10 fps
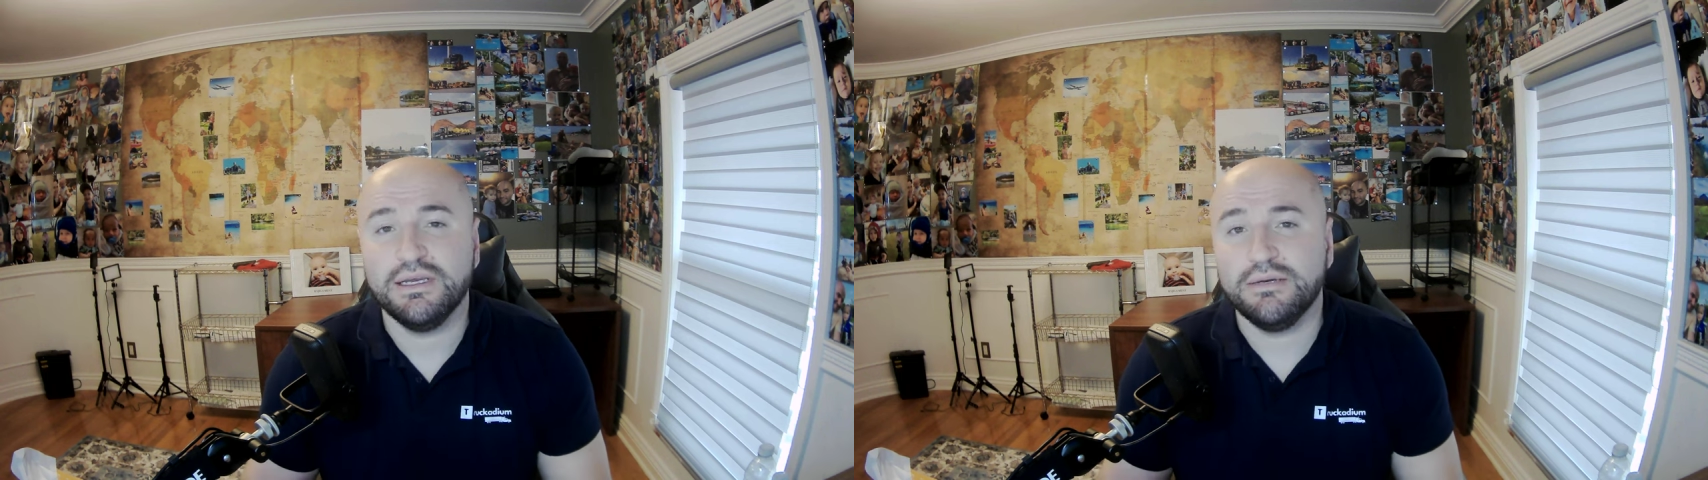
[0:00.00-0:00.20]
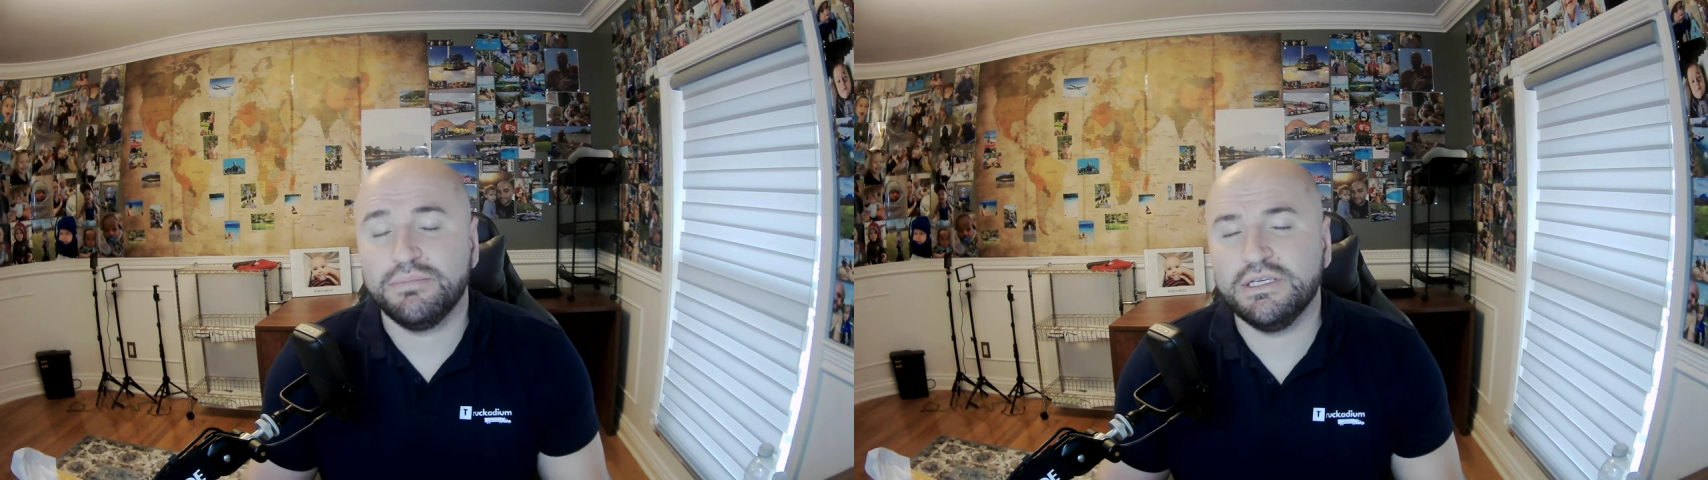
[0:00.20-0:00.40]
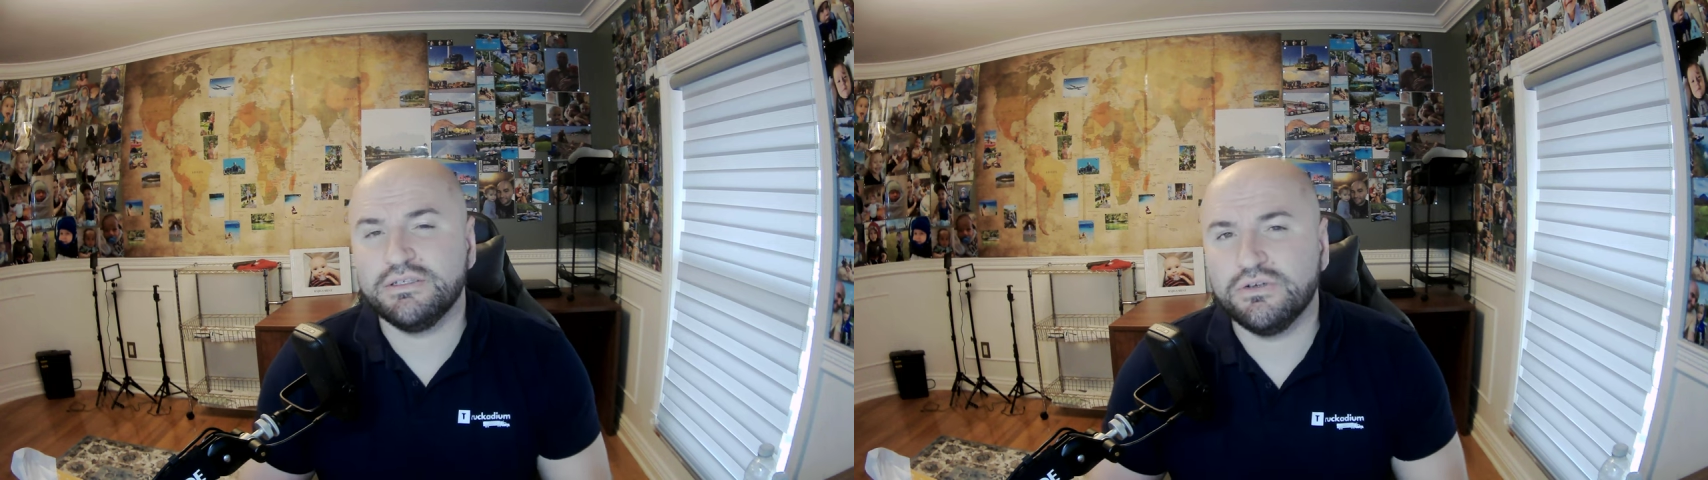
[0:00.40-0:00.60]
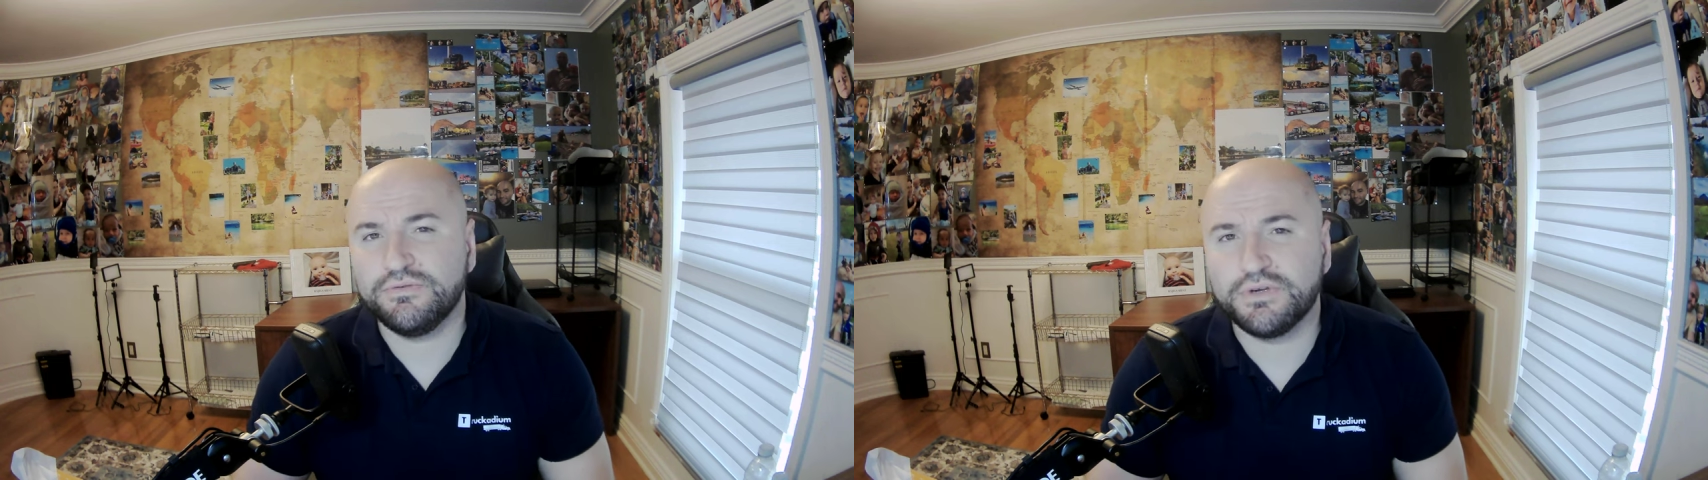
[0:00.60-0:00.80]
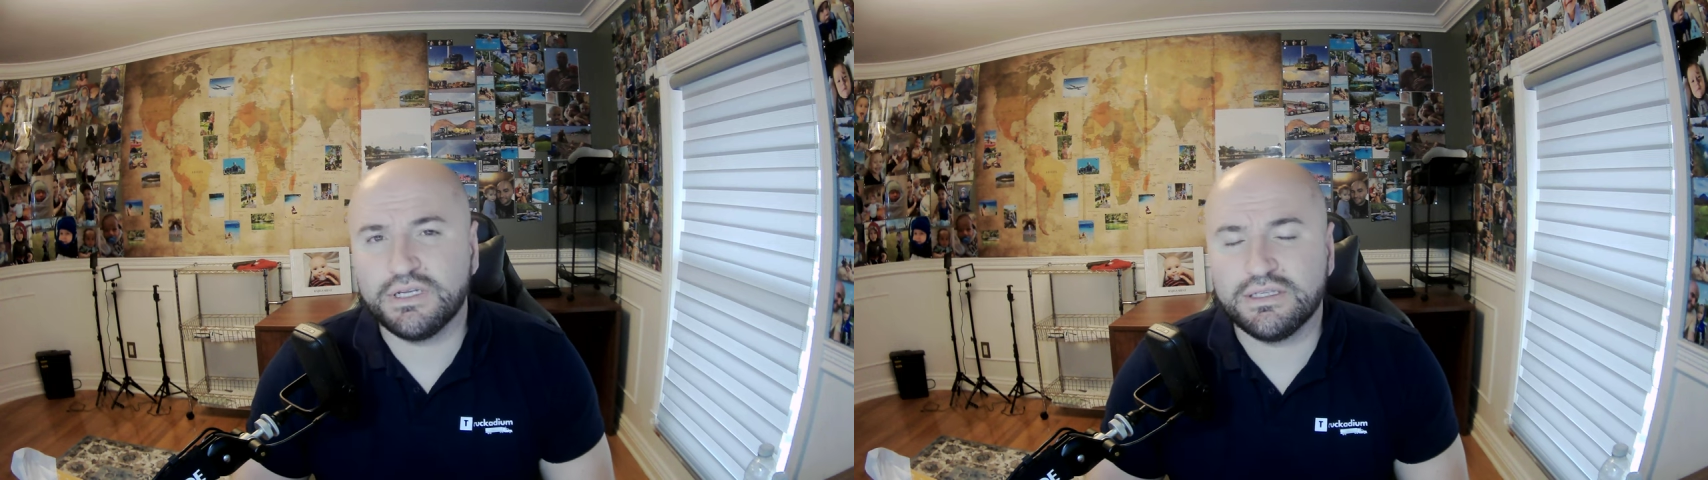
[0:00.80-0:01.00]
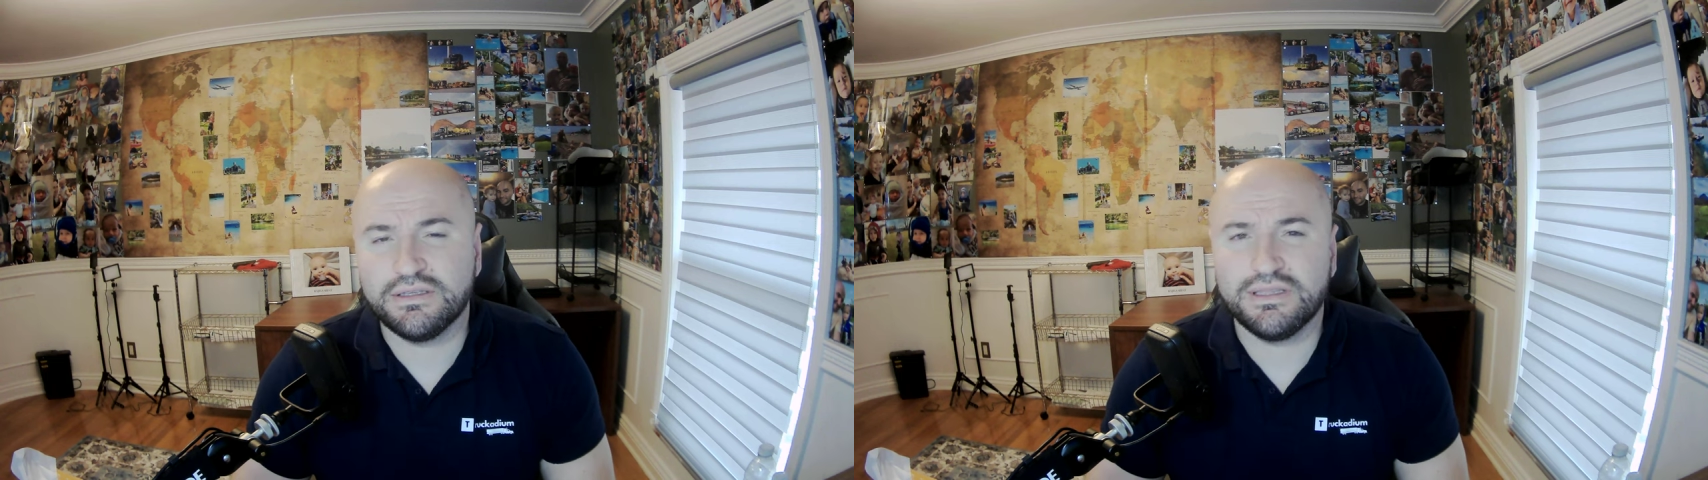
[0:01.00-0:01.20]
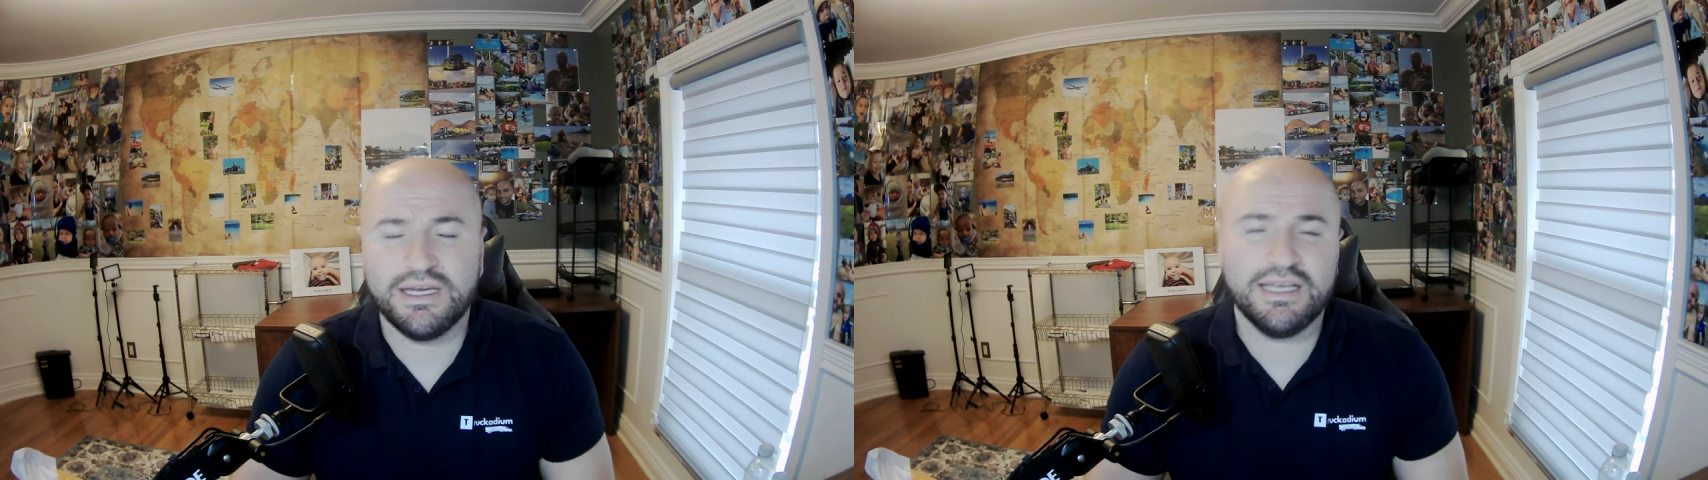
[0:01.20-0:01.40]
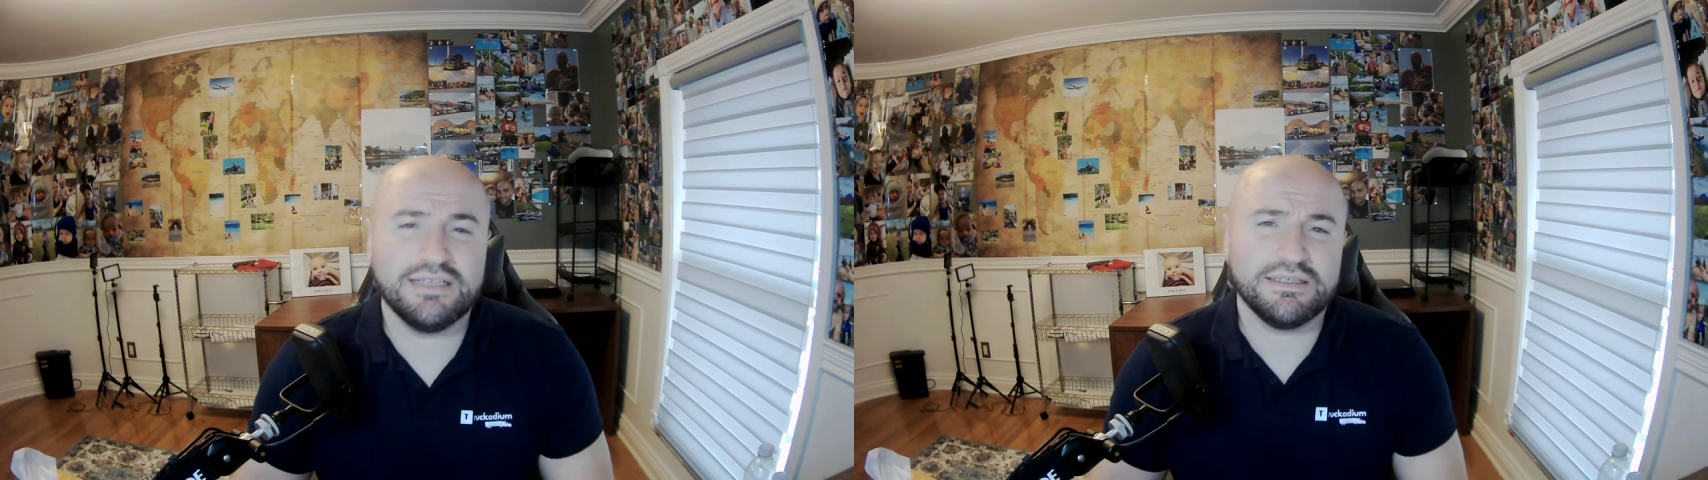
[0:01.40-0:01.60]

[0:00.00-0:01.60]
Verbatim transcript: Please don't forget to like,